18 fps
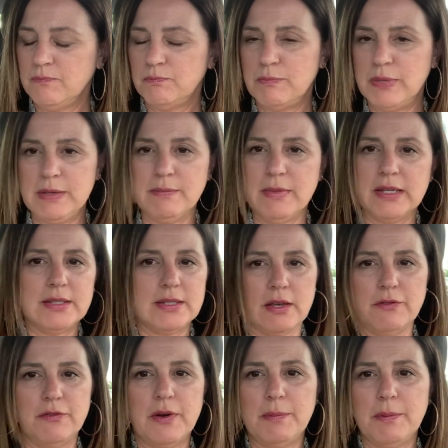beat
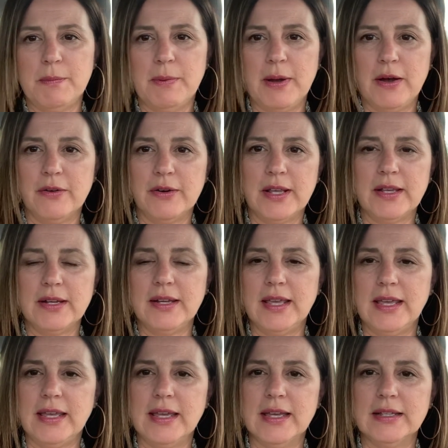myself up about it
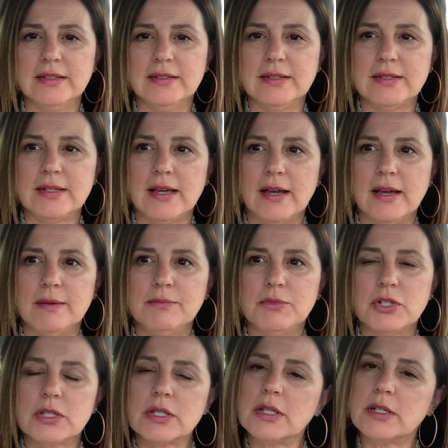and uh, I'm
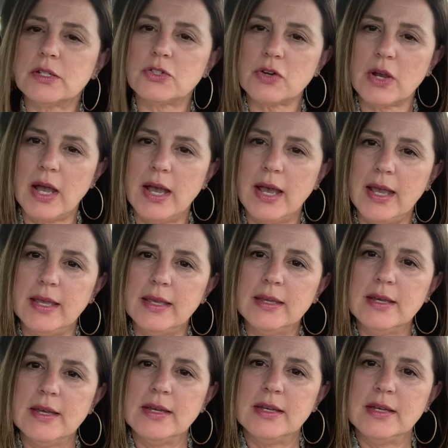just gonna try